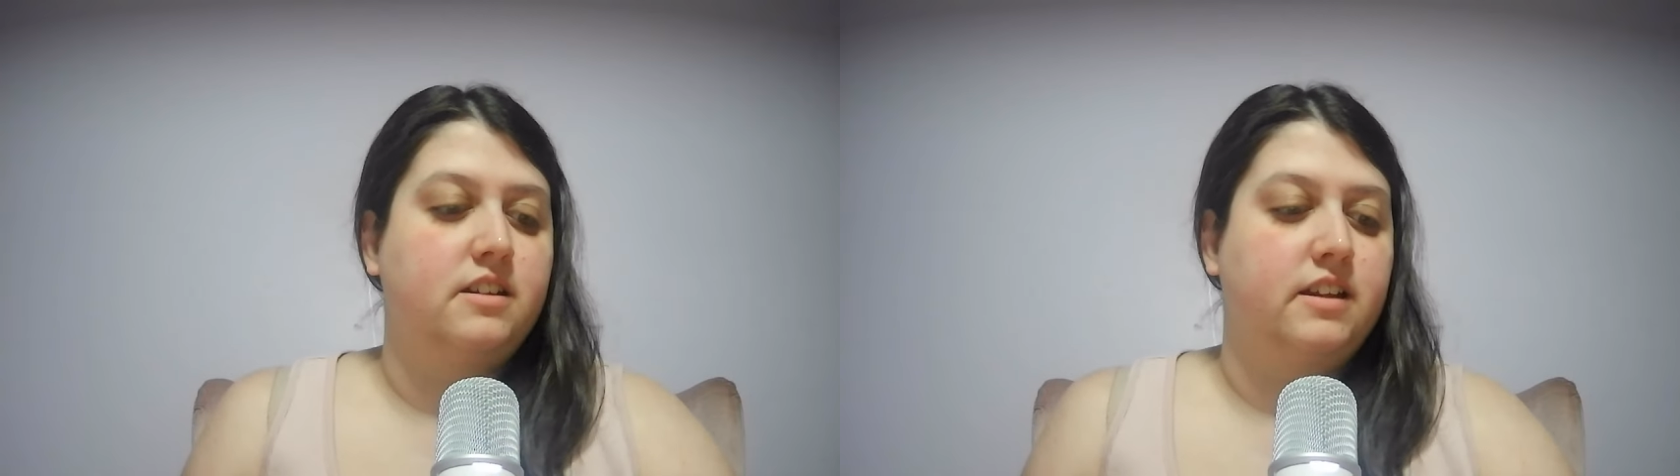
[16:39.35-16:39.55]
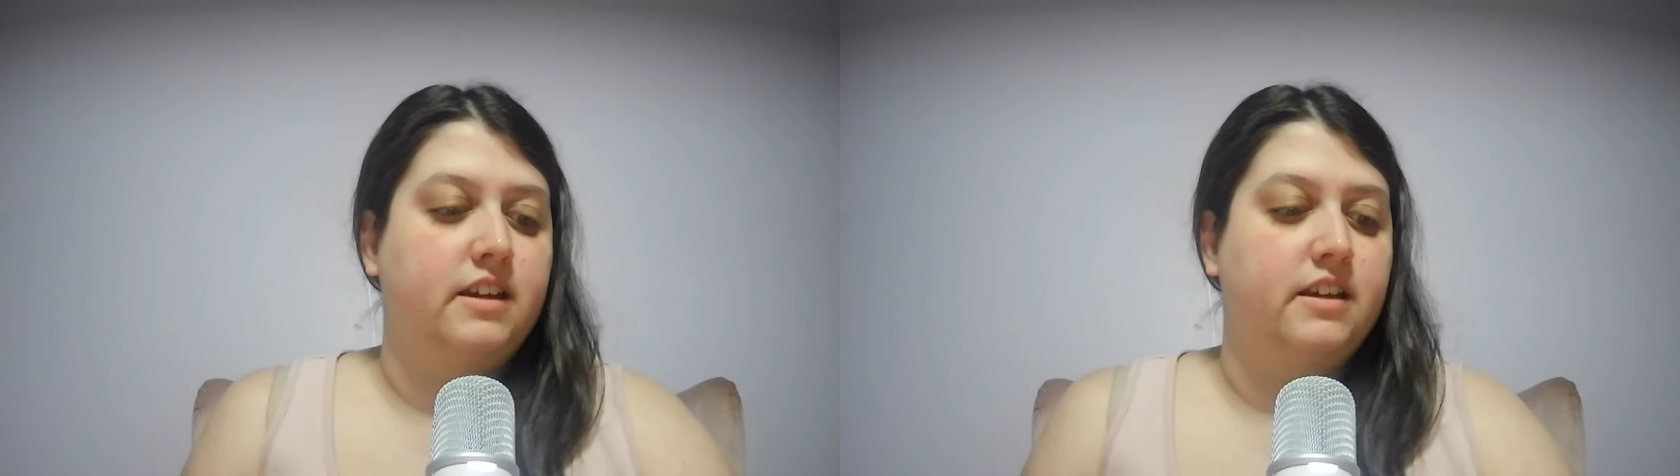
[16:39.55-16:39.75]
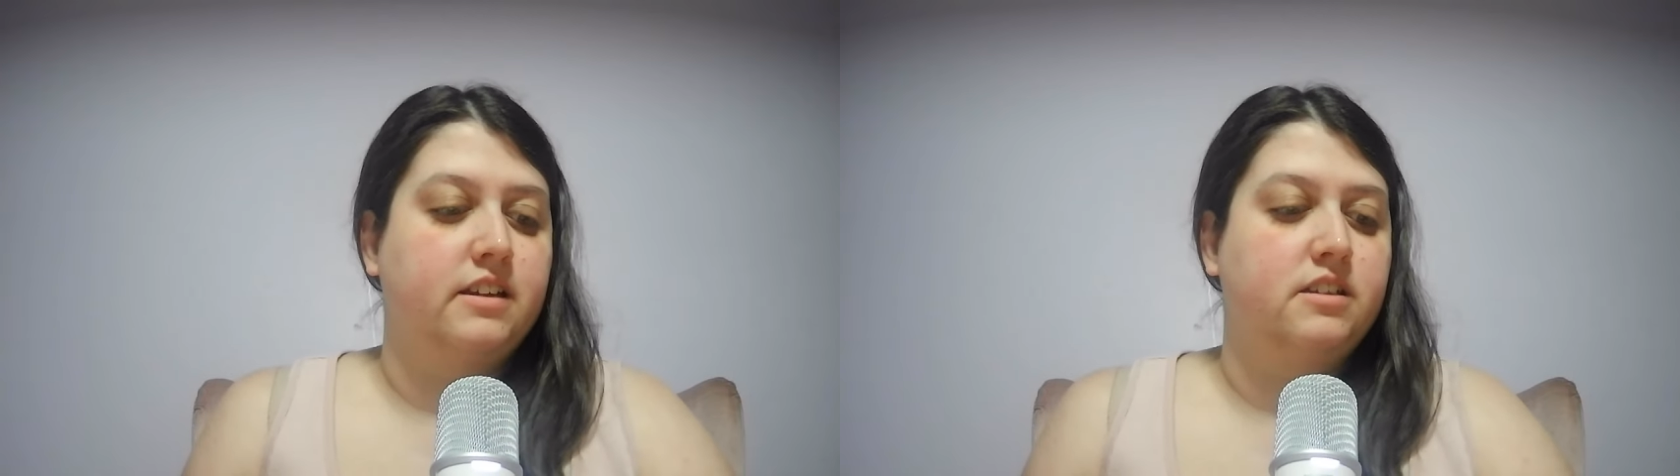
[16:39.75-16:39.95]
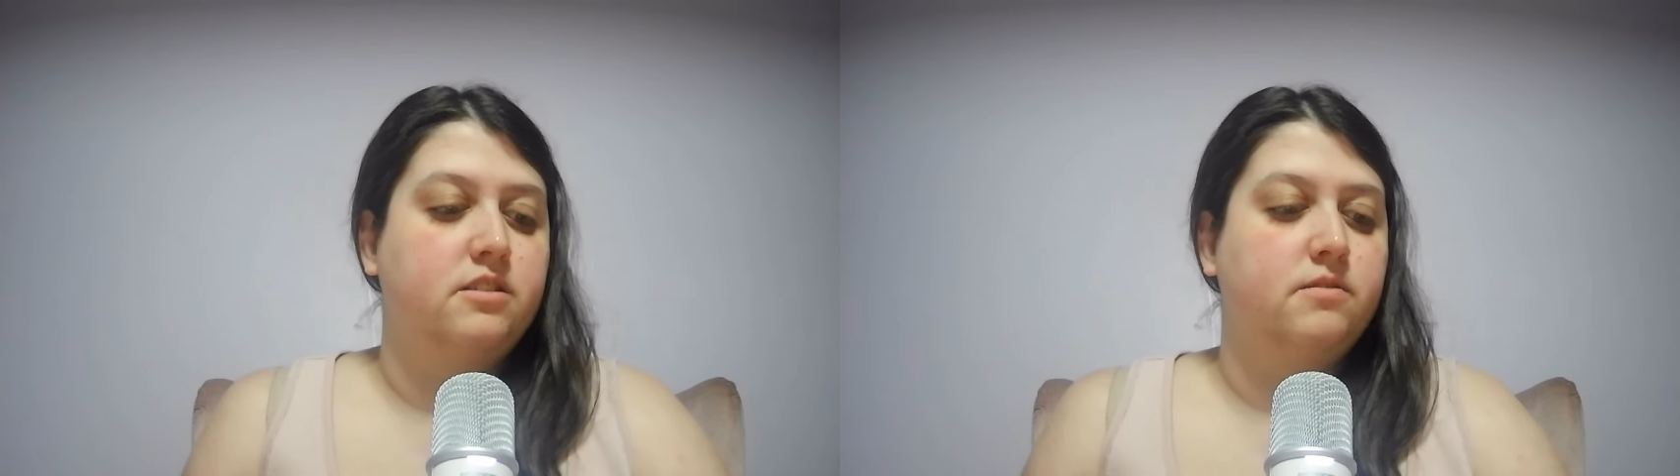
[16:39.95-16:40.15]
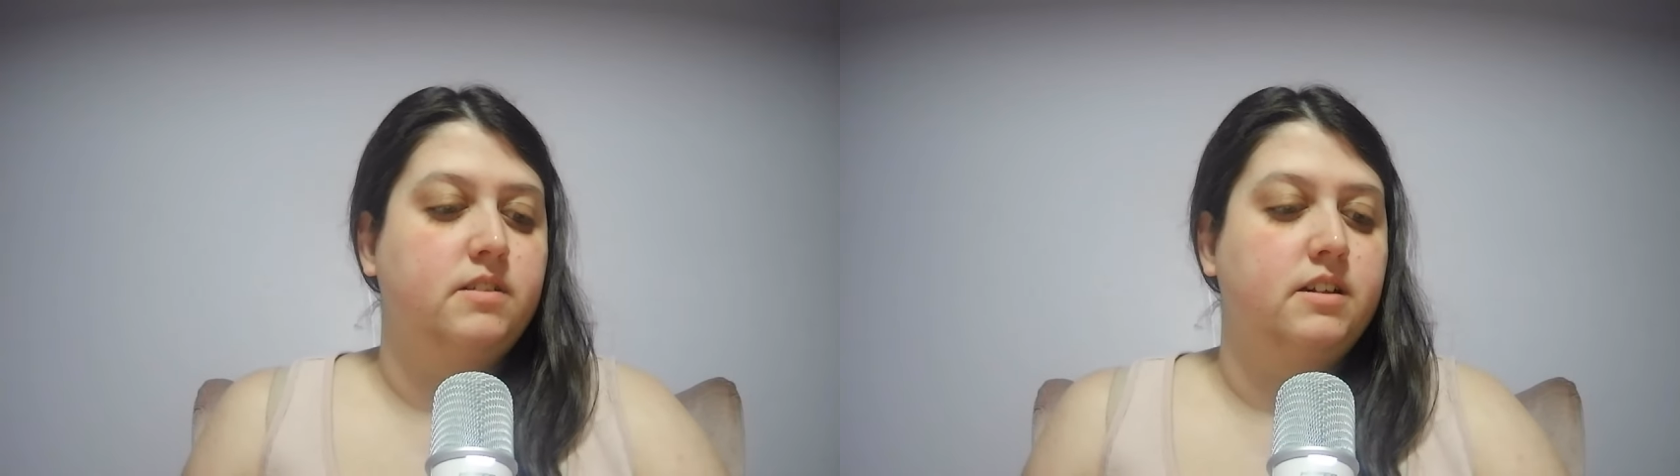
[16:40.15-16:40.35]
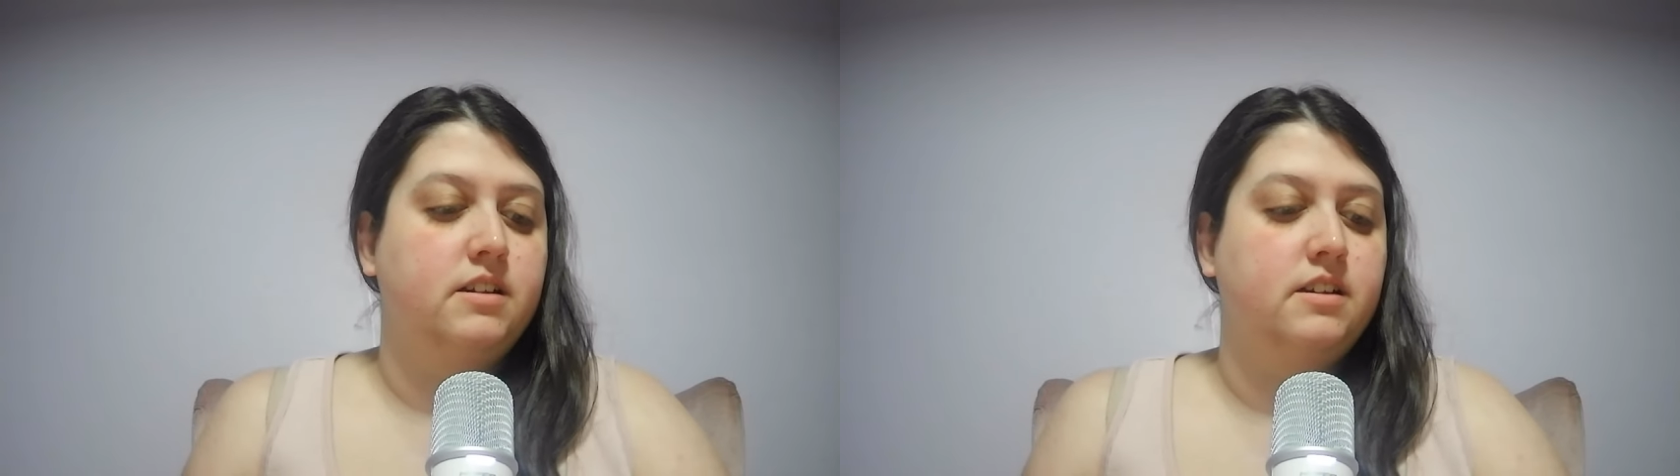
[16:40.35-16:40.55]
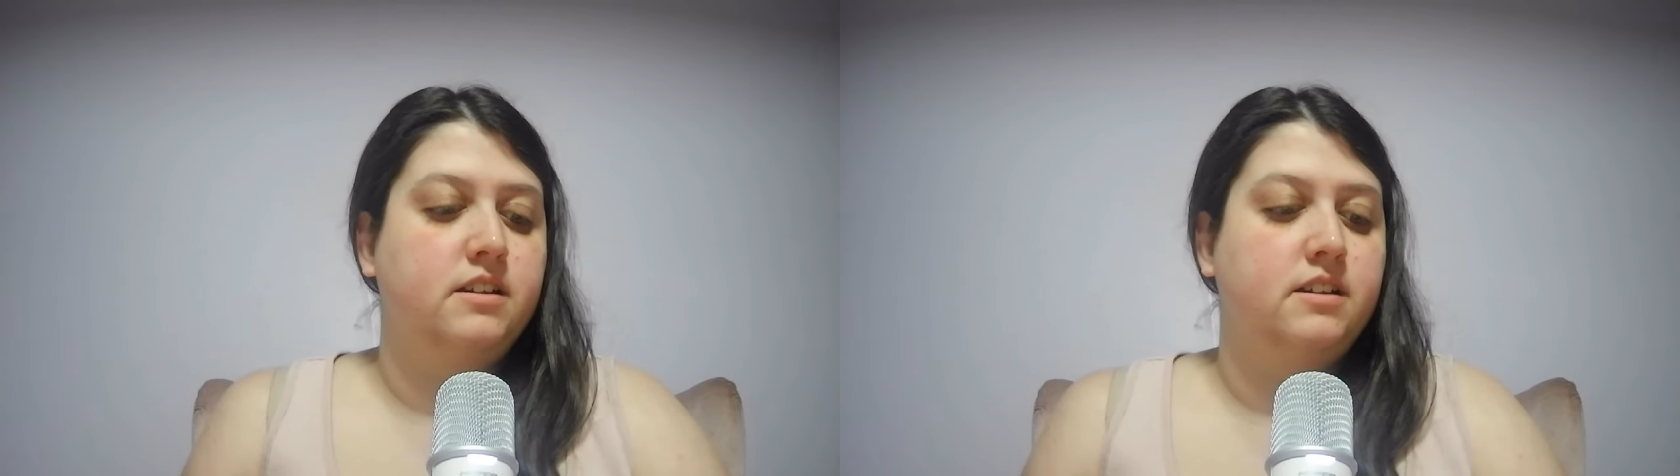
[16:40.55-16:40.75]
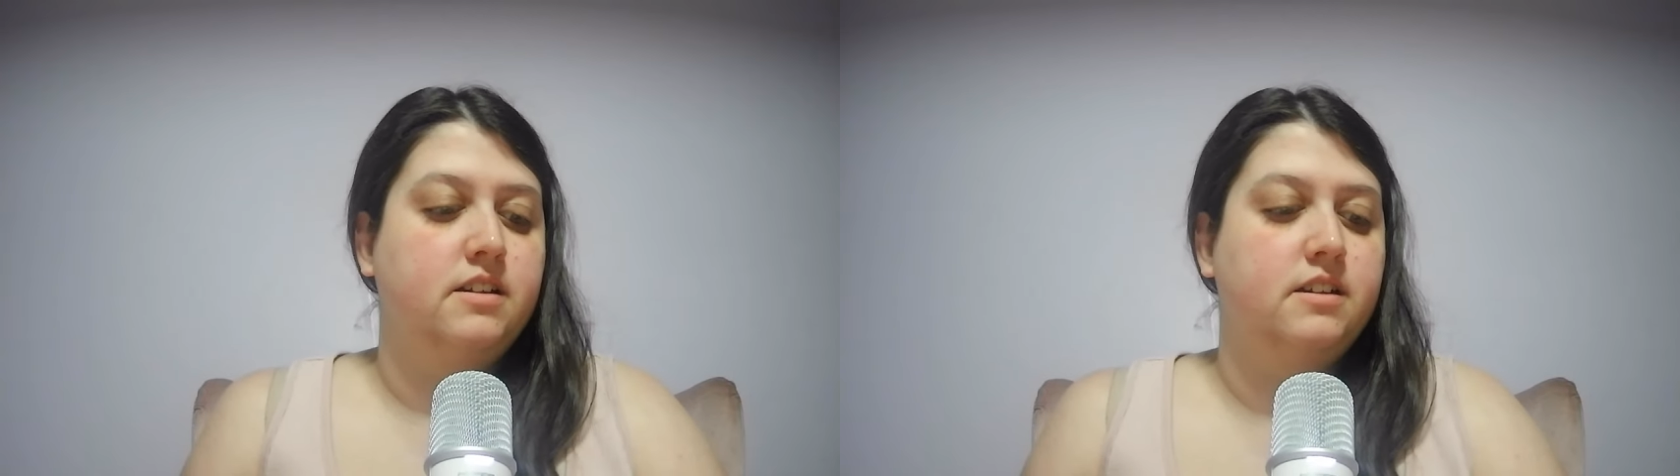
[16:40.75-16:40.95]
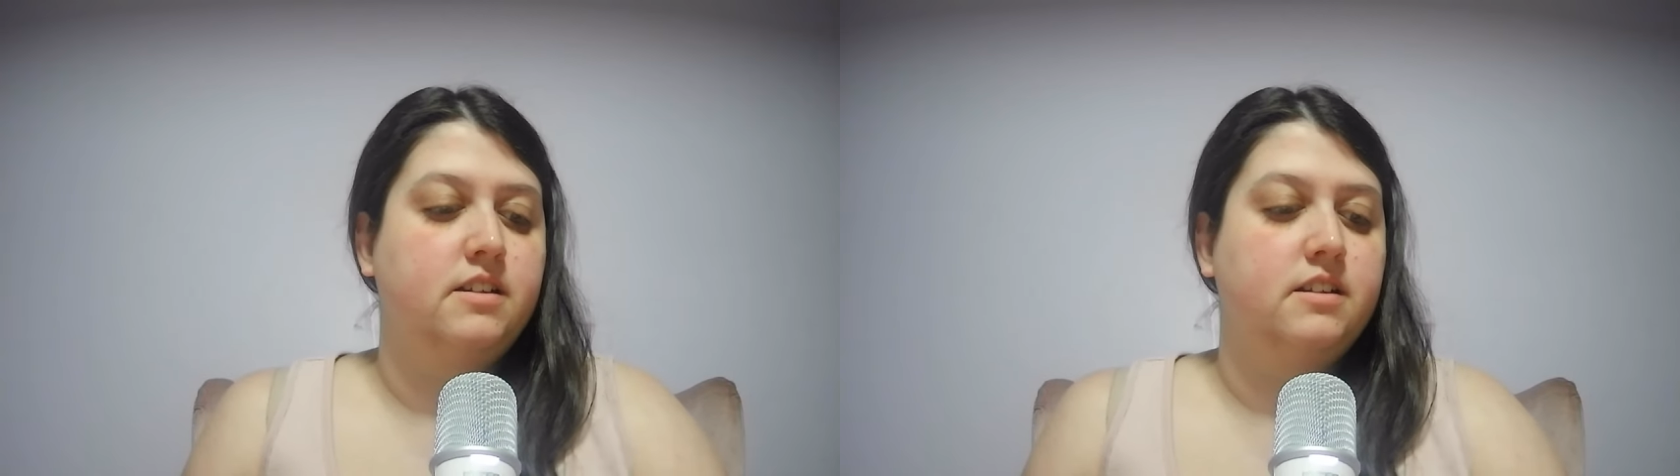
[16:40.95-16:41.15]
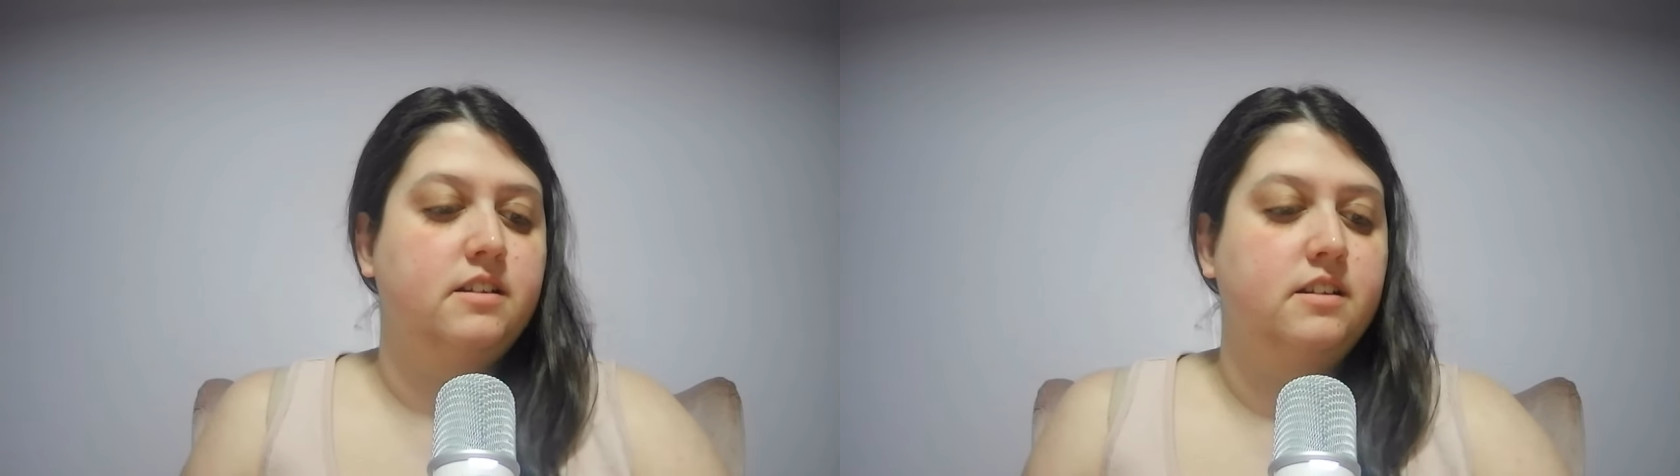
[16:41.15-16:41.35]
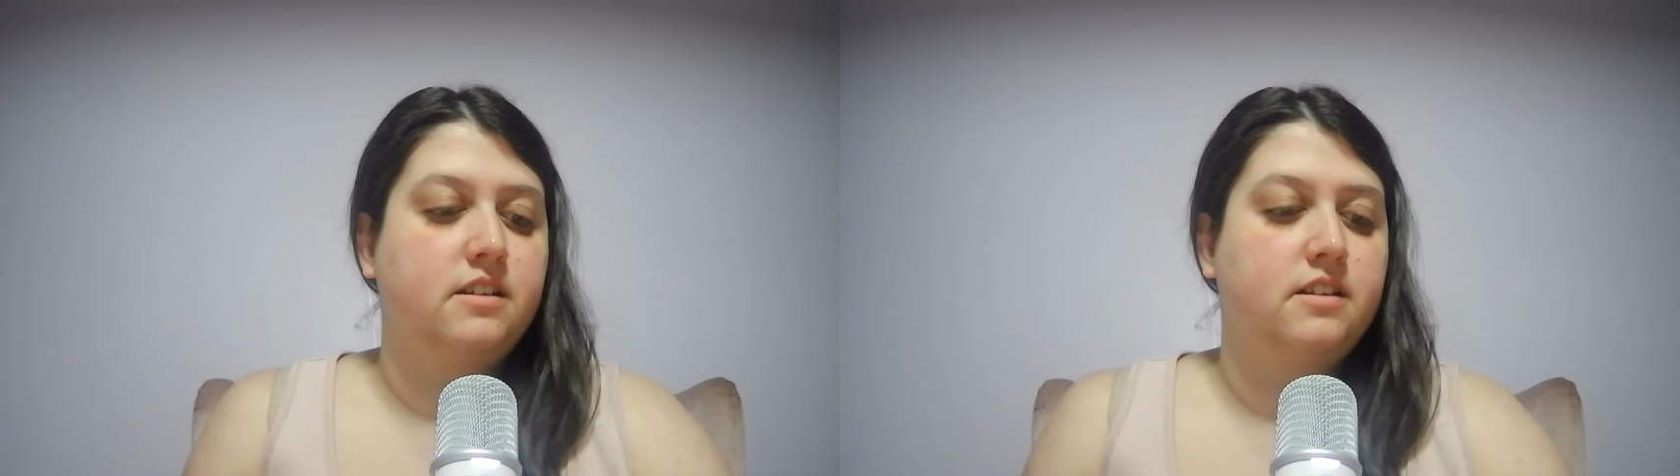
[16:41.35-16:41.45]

next one.